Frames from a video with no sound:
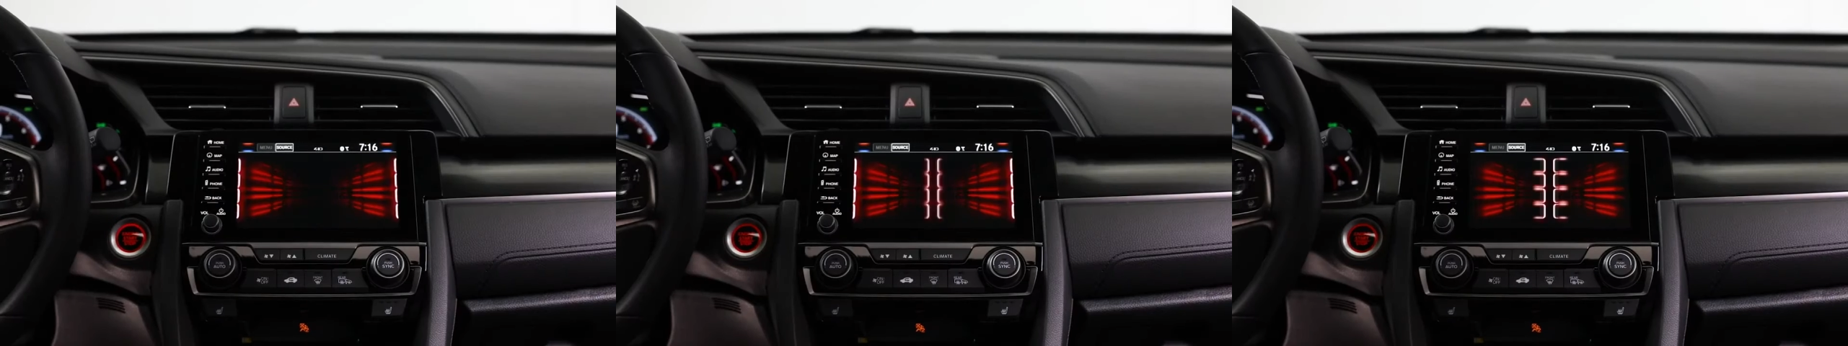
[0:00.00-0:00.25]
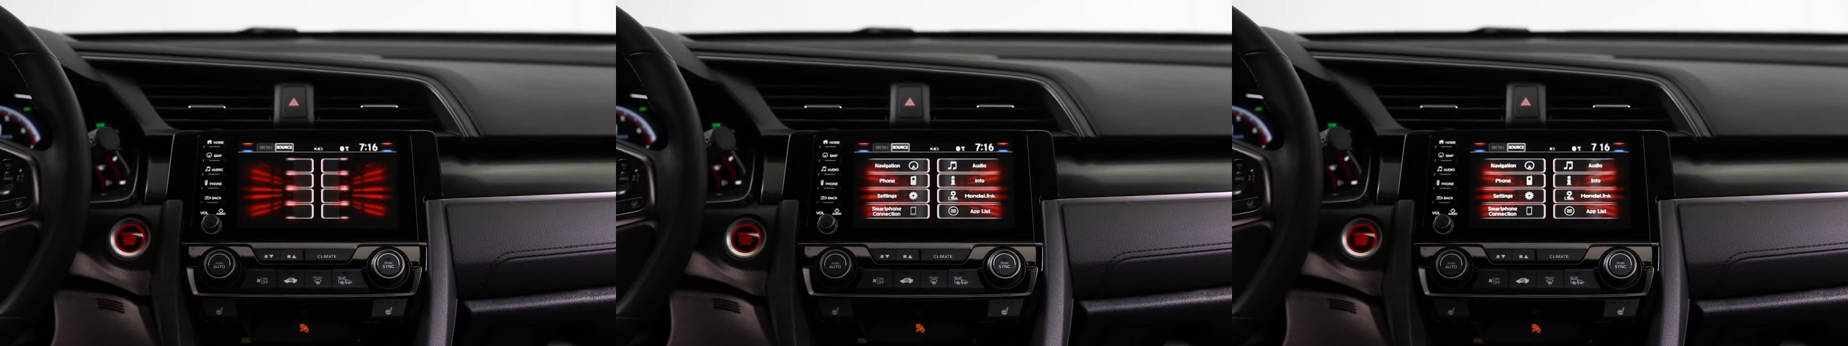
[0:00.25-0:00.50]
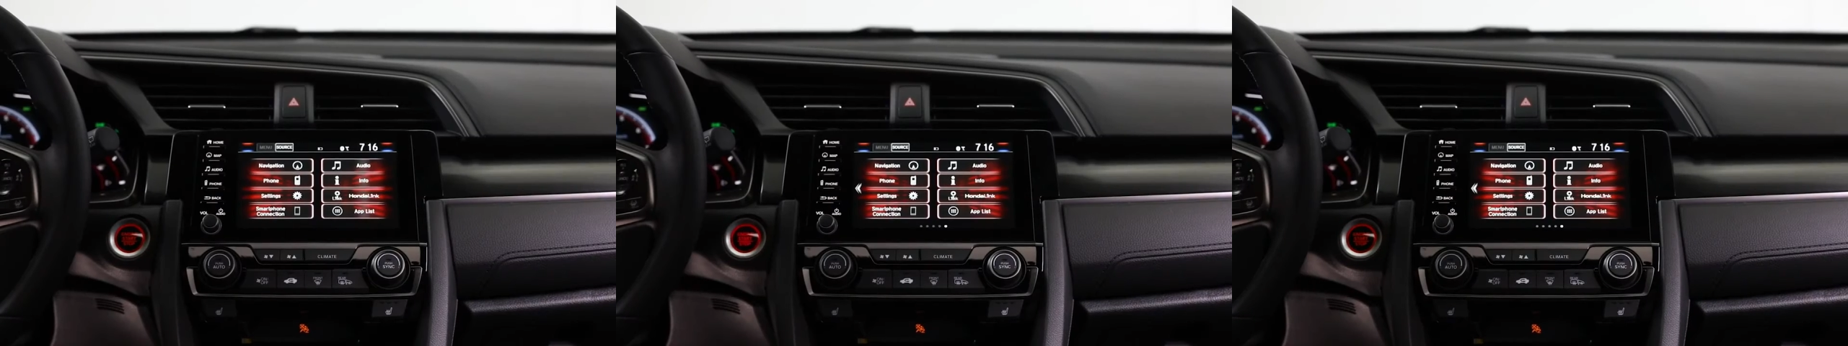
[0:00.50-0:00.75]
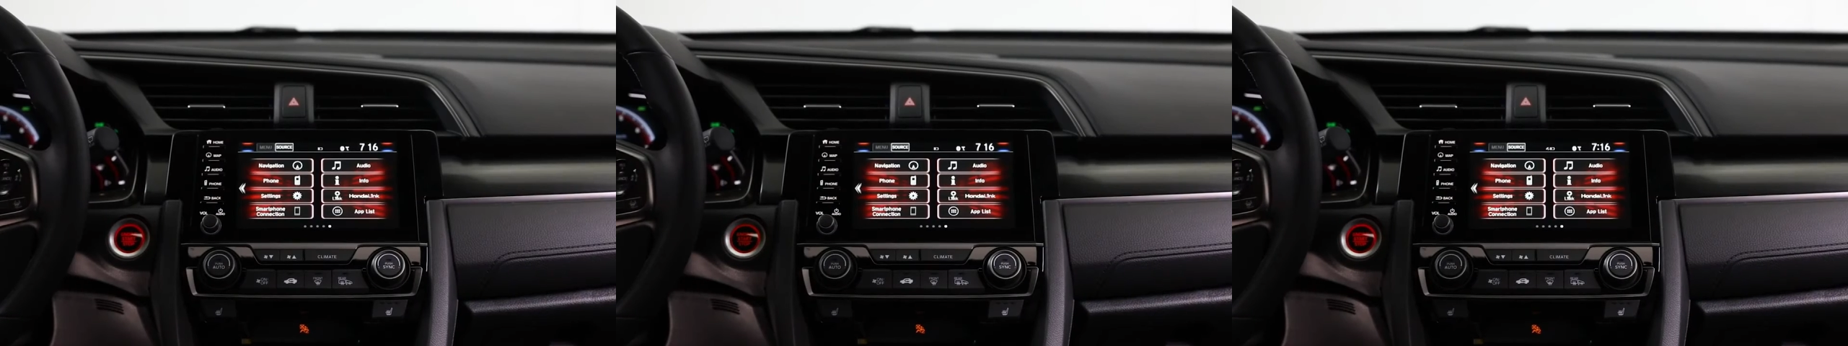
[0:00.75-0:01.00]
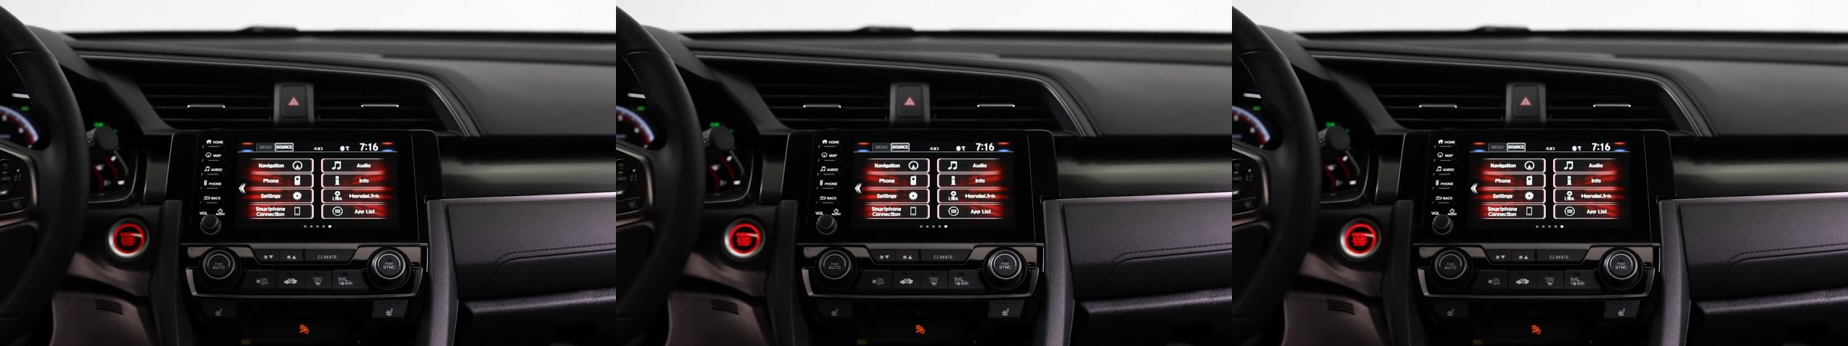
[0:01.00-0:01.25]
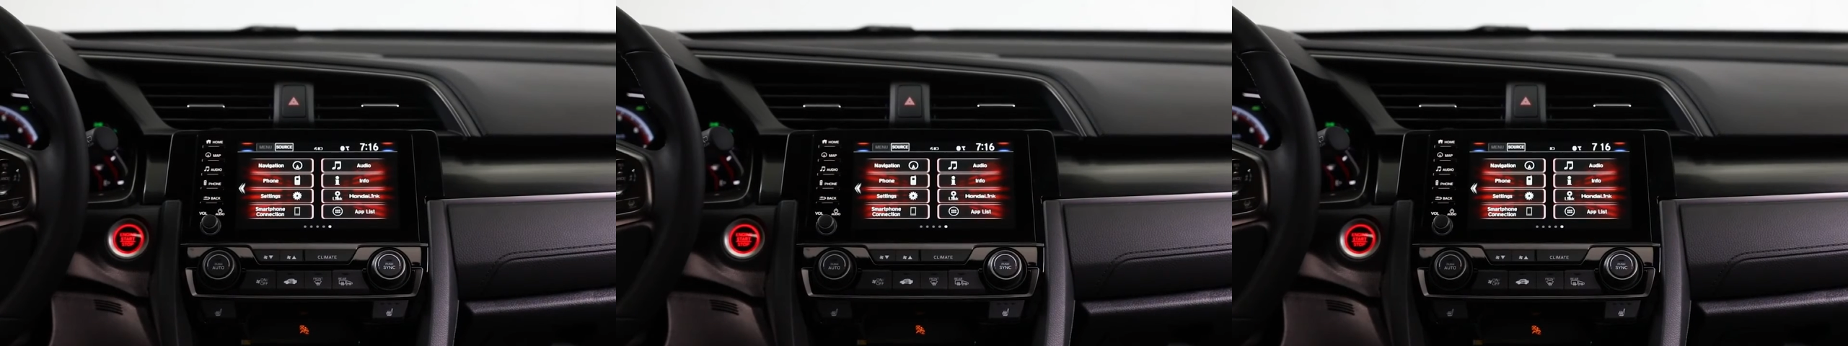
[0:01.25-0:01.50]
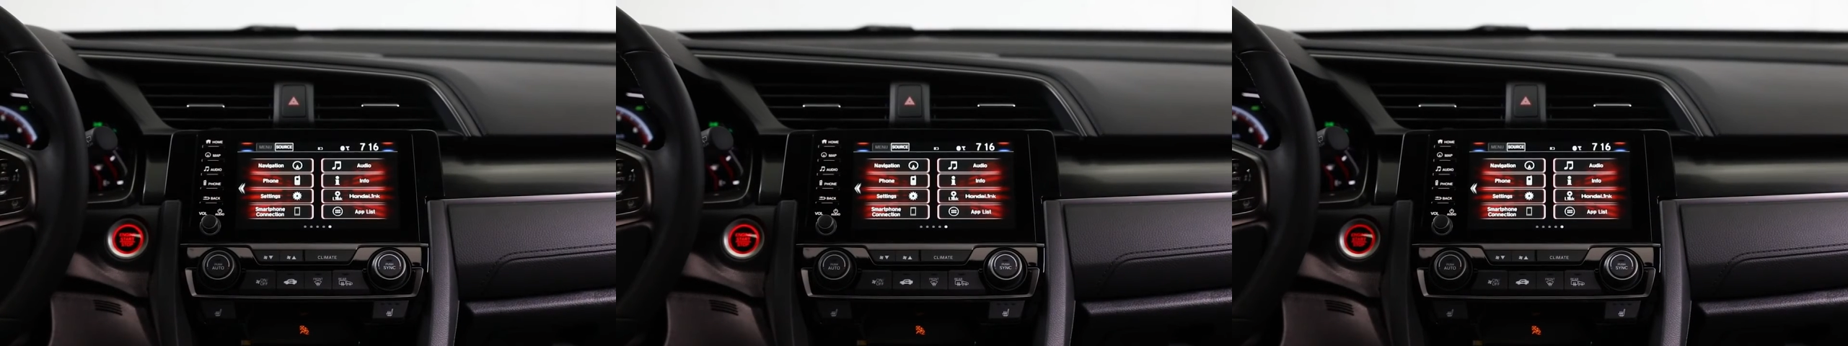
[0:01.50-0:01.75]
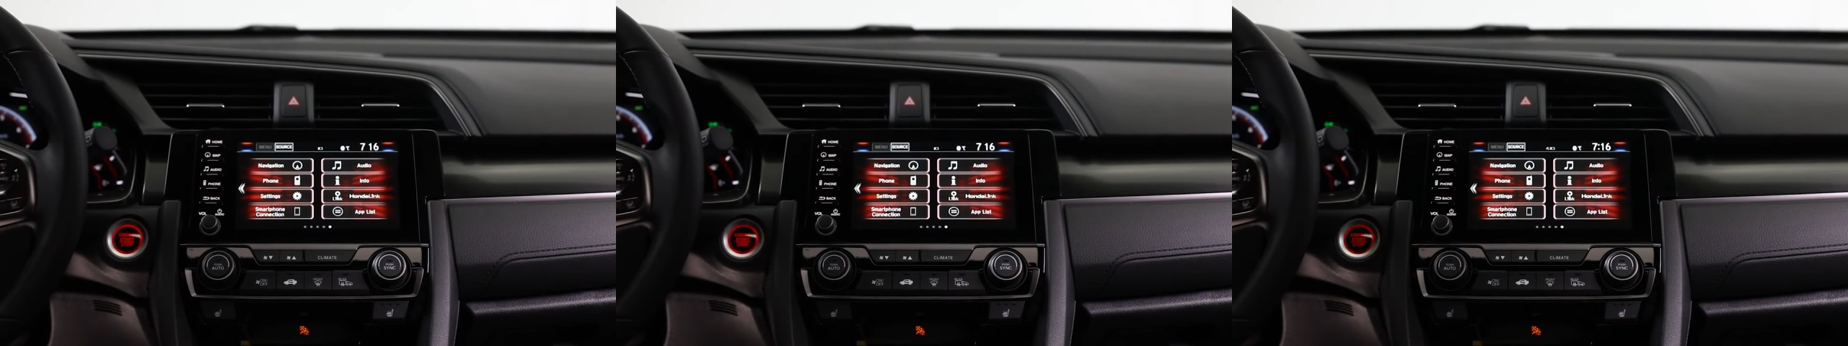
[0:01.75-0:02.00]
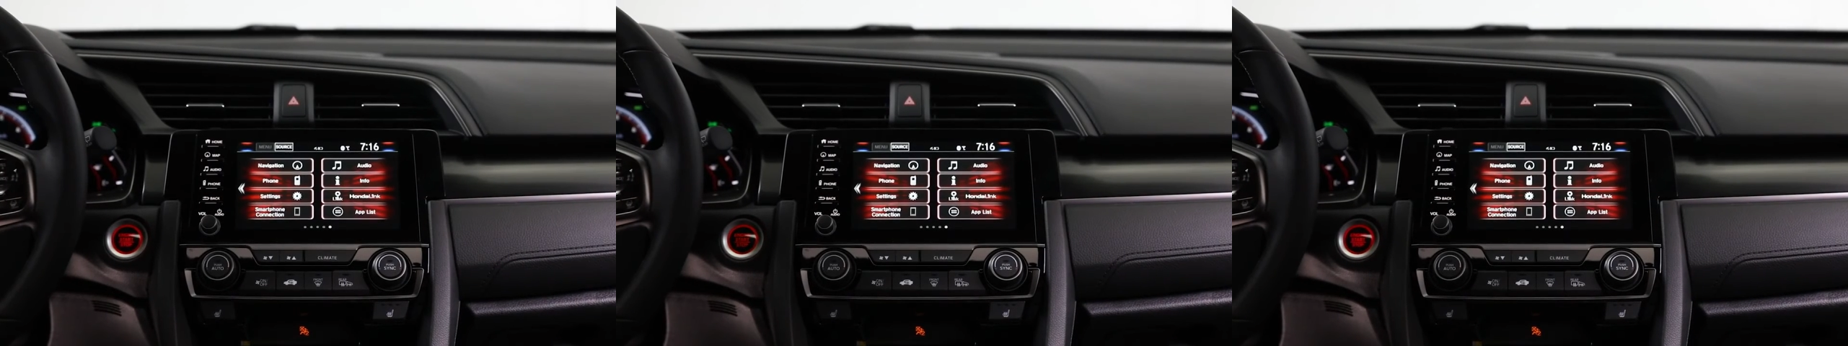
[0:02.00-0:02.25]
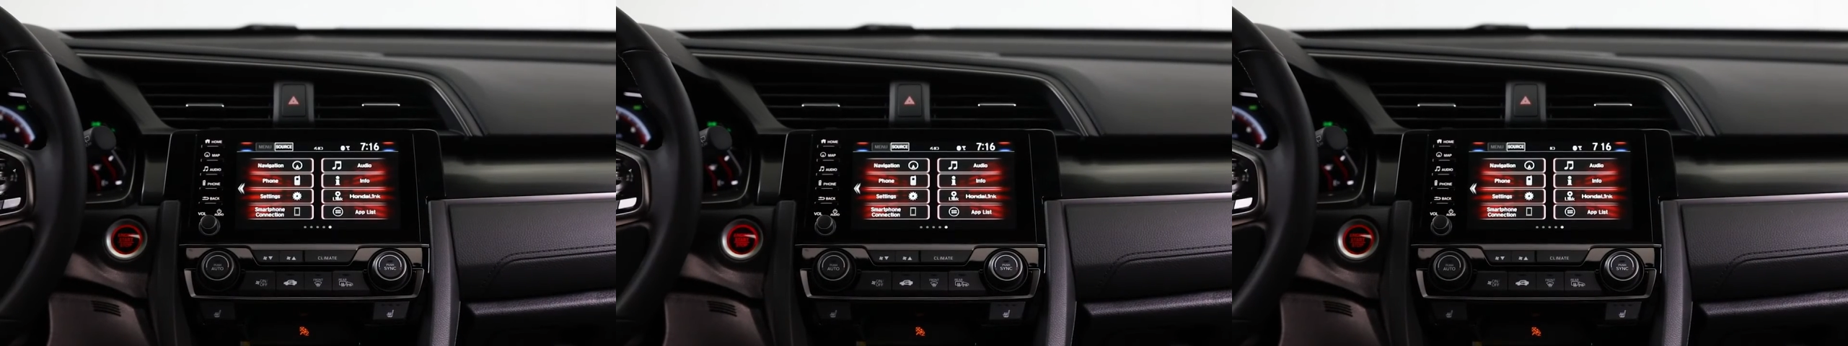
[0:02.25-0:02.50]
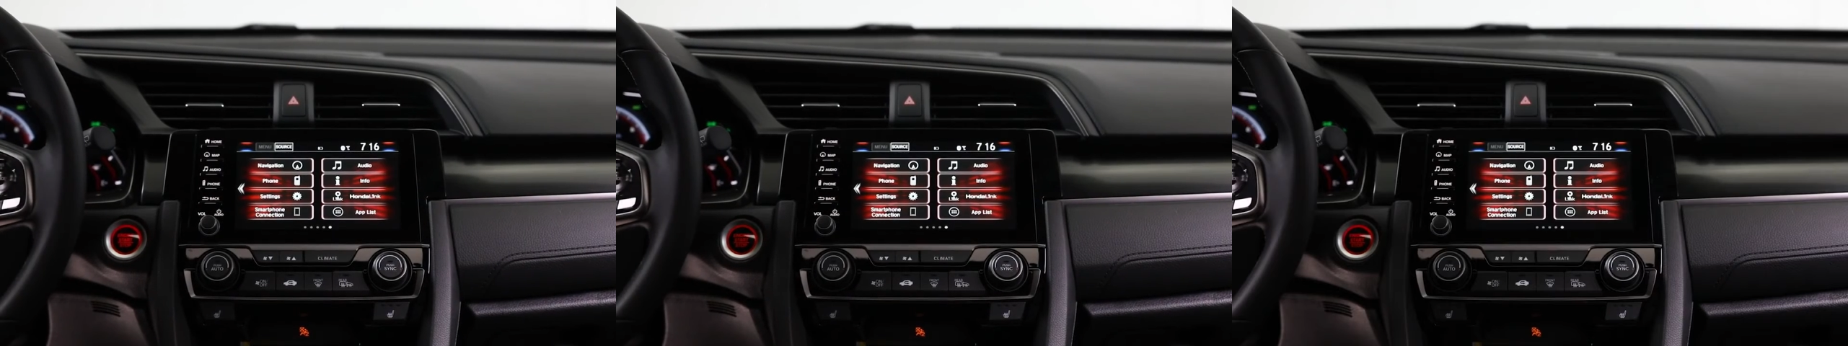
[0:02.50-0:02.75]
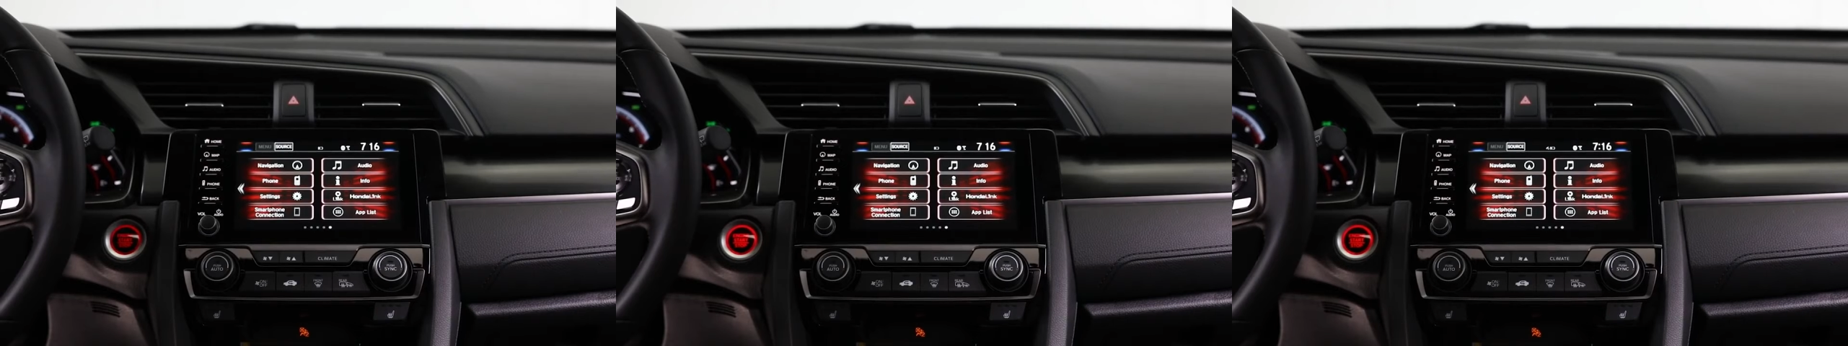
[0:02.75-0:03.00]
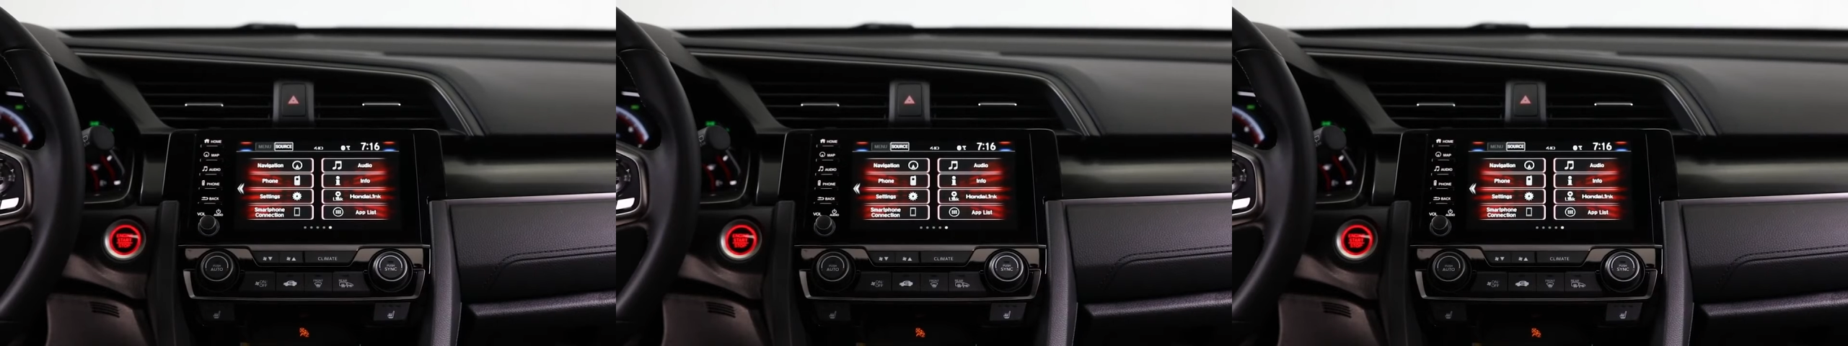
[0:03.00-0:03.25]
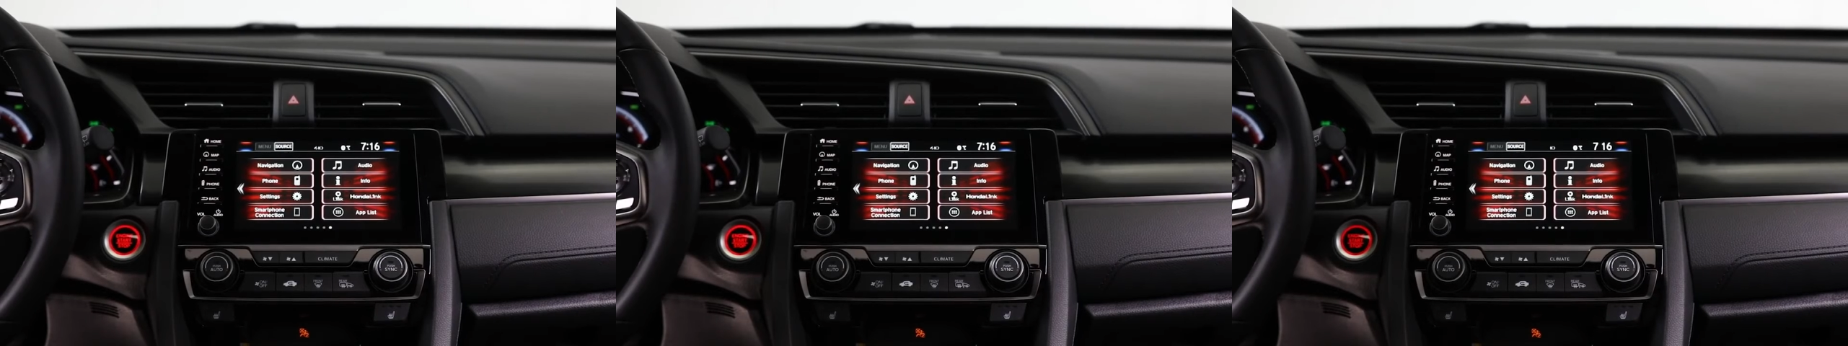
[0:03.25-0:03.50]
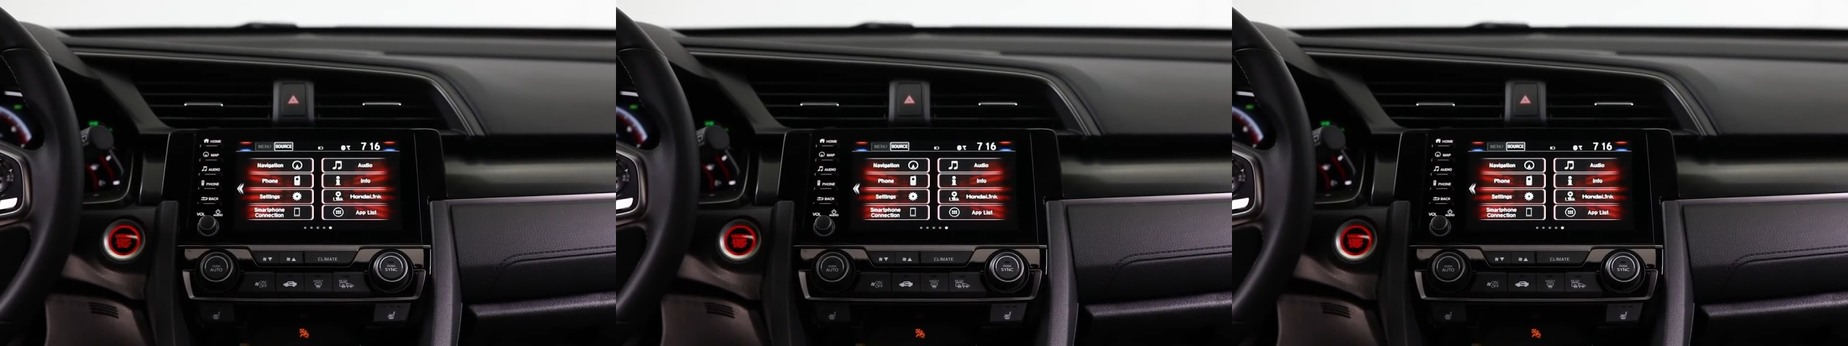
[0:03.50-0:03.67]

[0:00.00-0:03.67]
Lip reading: Nobody's mouth can be seen.